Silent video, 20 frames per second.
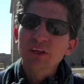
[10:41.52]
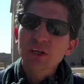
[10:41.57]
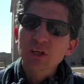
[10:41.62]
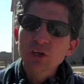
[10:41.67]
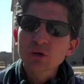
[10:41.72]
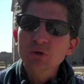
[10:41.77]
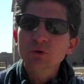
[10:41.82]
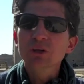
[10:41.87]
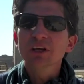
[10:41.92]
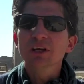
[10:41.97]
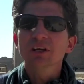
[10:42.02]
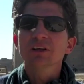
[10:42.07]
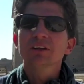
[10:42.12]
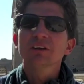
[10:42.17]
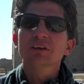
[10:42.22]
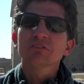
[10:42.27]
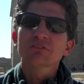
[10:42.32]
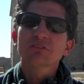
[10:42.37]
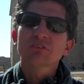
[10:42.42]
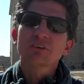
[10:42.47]
union
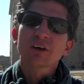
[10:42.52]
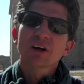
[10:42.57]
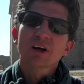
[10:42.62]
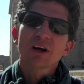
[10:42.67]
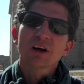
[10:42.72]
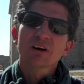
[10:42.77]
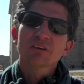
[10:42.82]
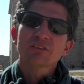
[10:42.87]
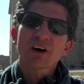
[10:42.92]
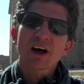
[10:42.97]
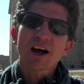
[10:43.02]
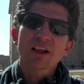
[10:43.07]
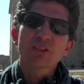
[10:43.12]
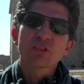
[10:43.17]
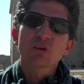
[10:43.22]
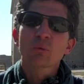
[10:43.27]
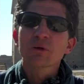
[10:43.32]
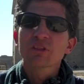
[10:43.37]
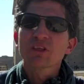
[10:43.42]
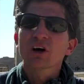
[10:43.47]
of
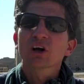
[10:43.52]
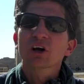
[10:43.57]
Hathor with her